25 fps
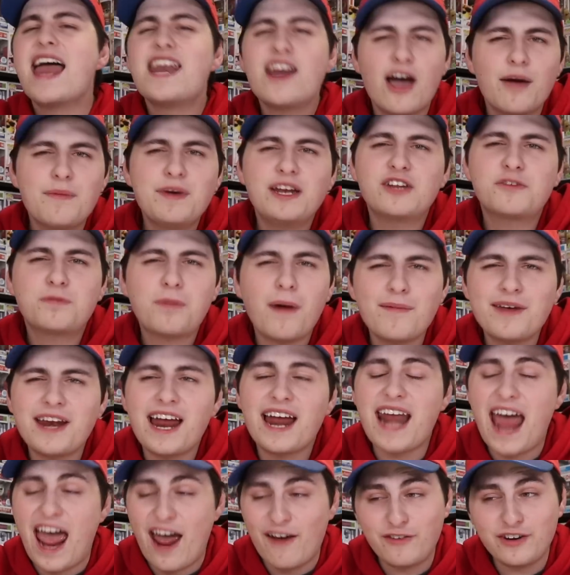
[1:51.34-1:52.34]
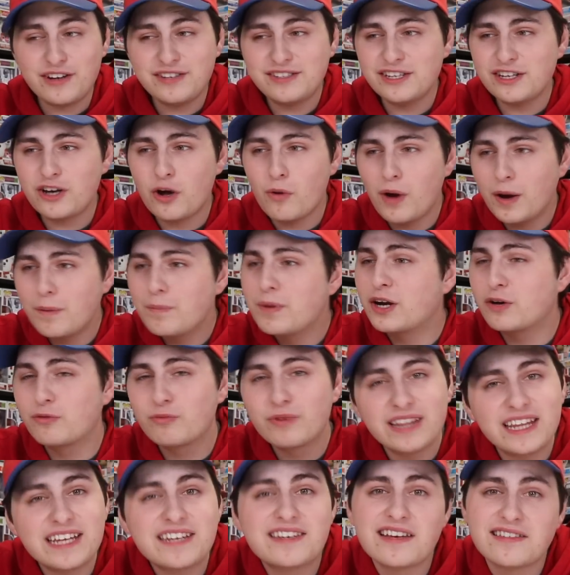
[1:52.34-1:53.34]
And I mean, it's probably not every single one, but it
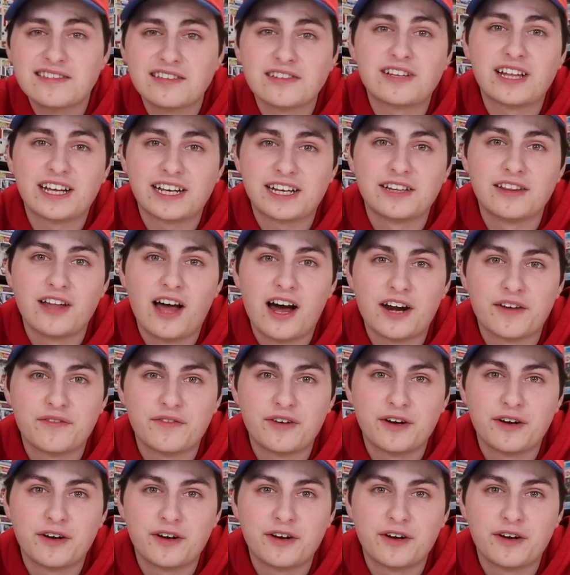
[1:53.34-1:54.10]
really does look like a lot of